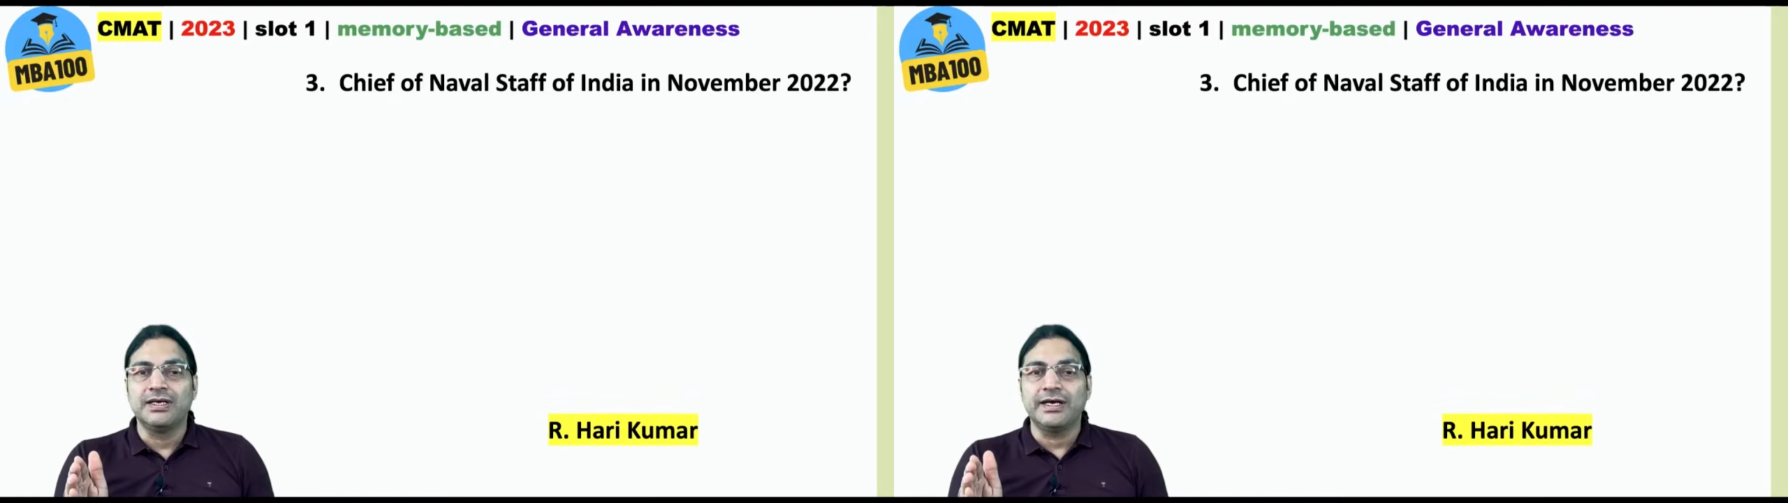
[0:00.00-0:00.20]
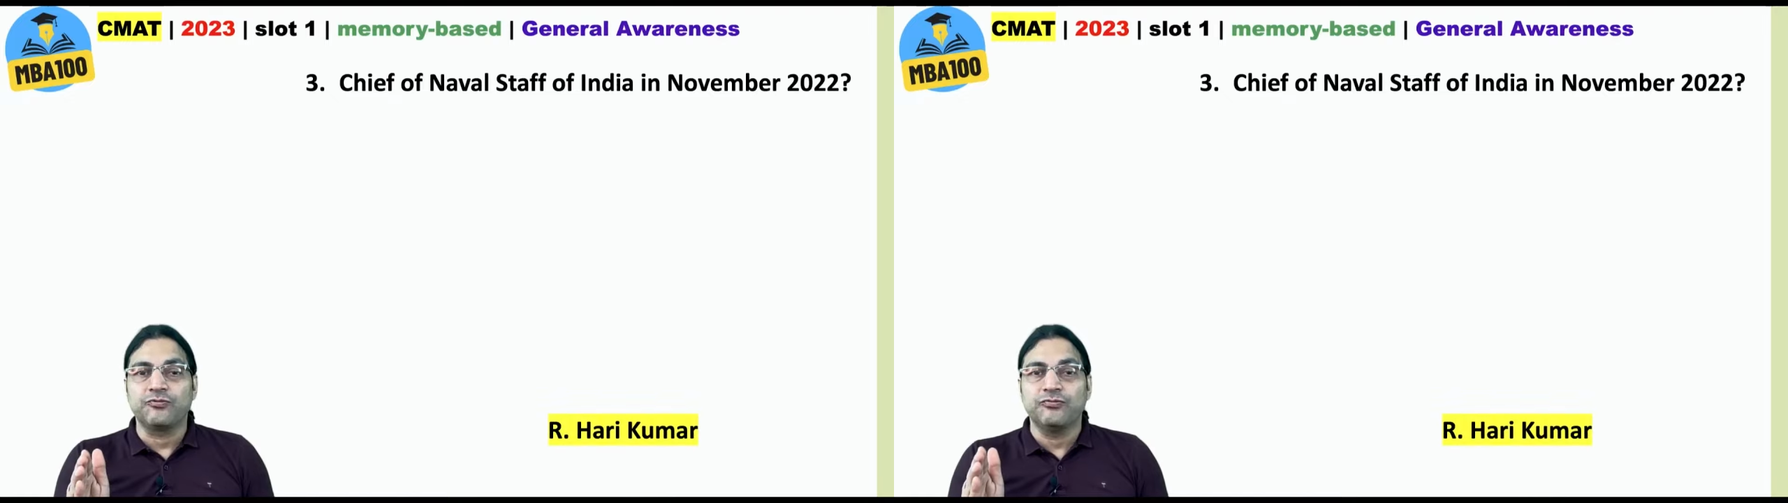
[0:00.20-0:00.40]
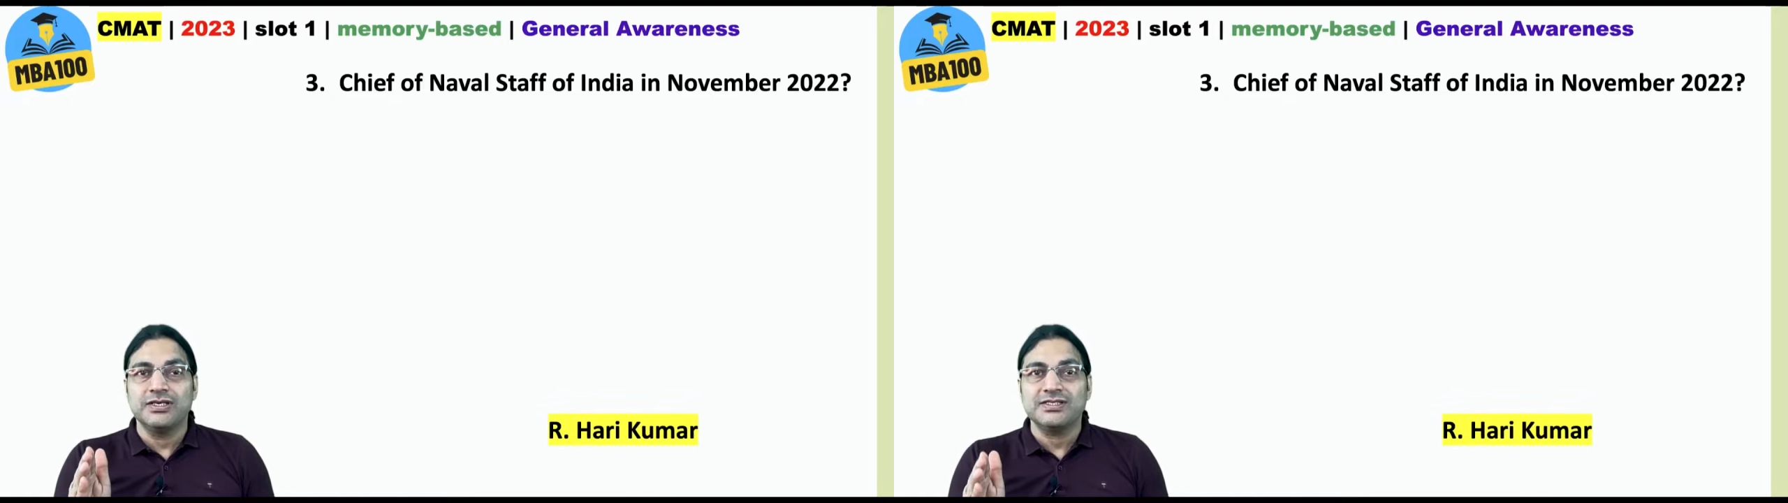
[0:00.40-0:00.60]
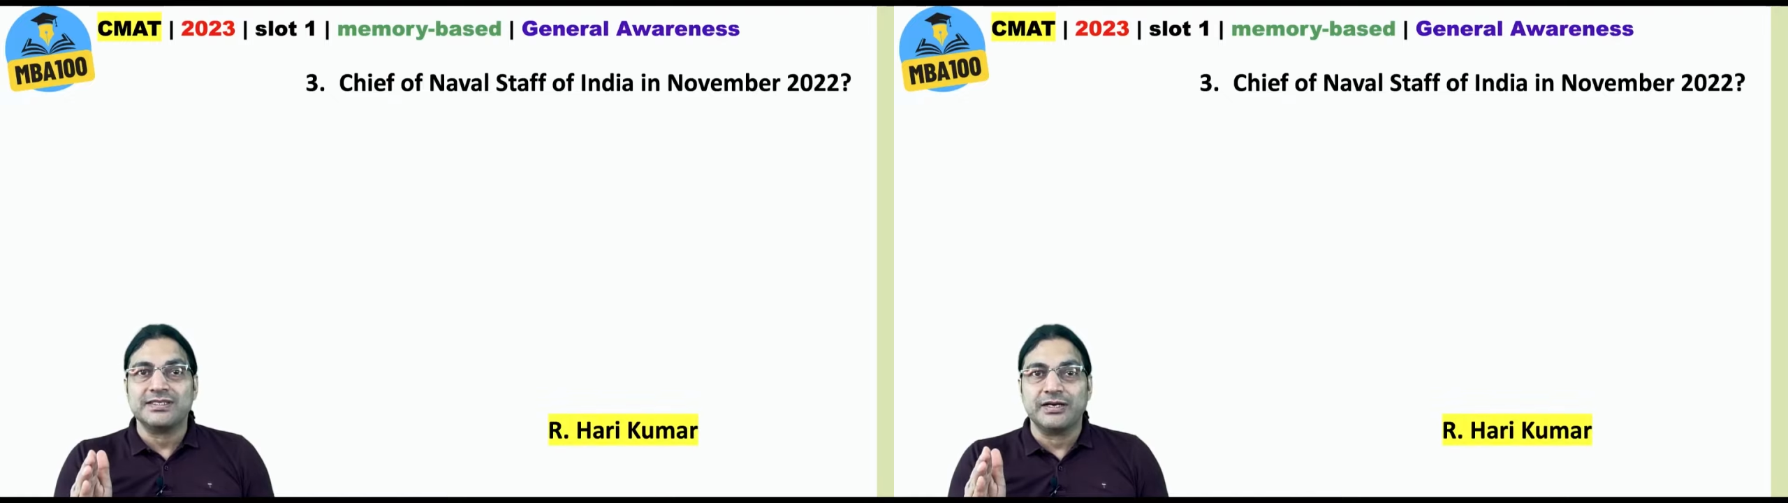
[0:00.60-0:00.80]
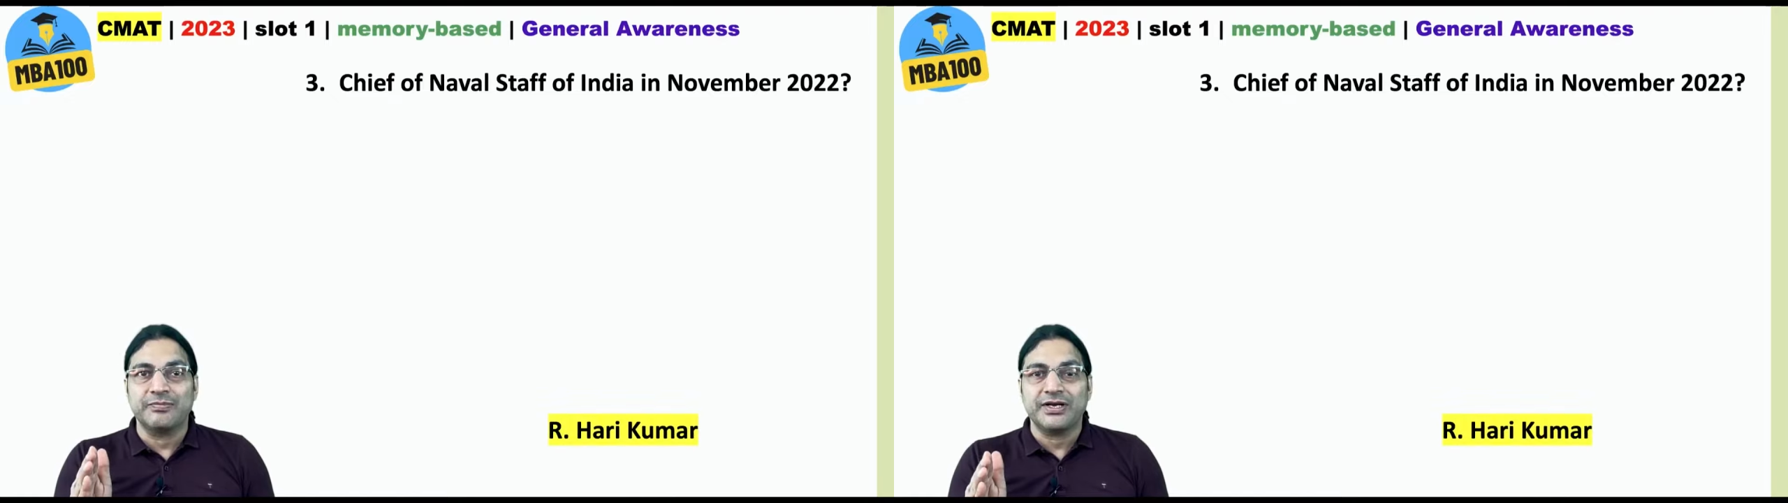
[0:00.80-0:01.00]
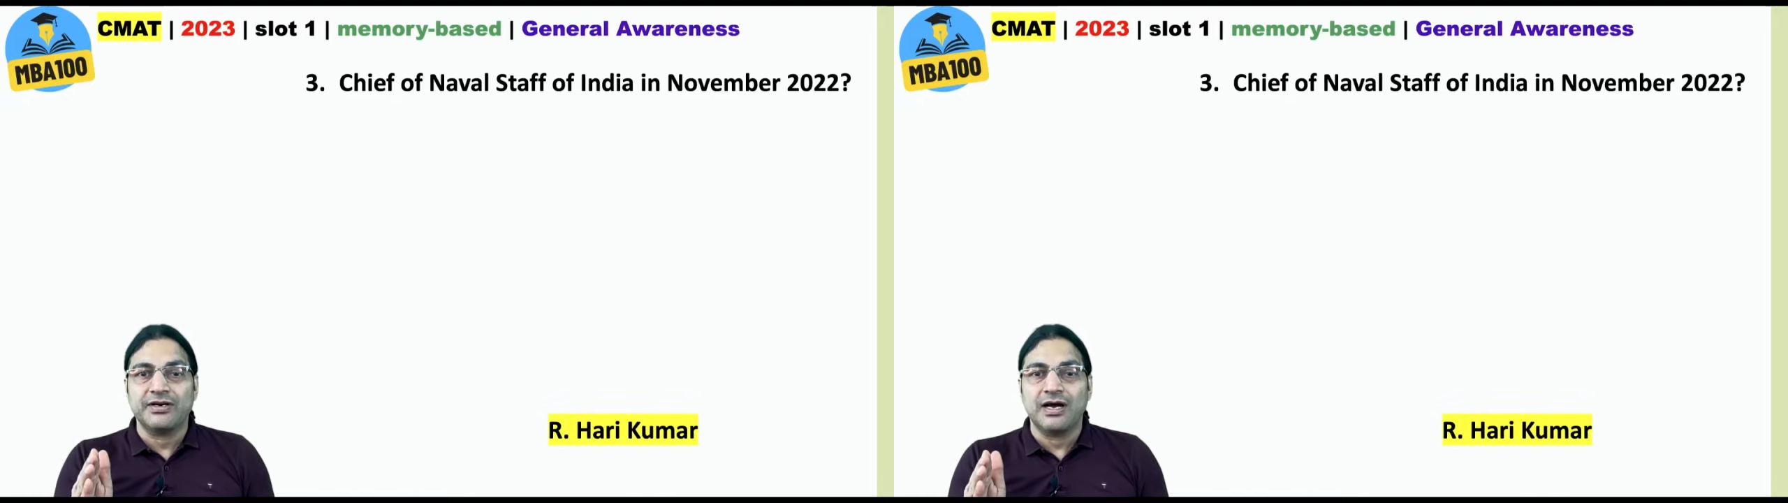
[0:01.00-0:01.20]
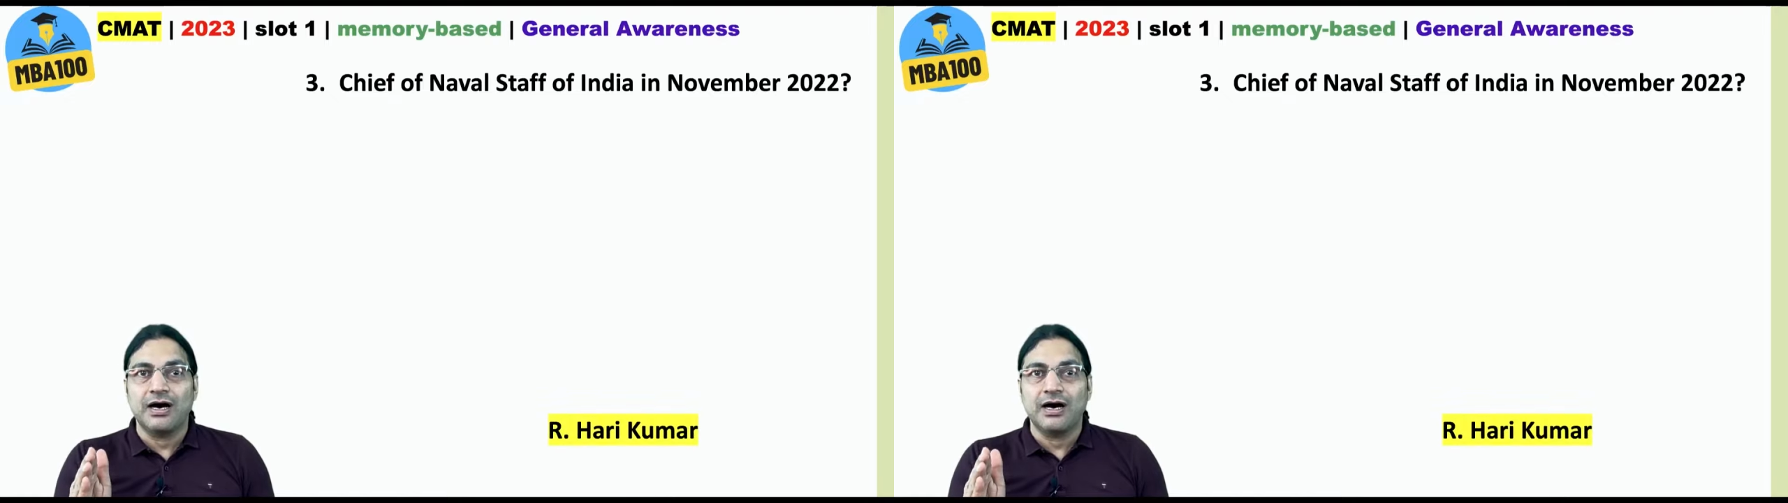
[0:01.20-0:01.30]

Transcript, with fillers: It was Admiral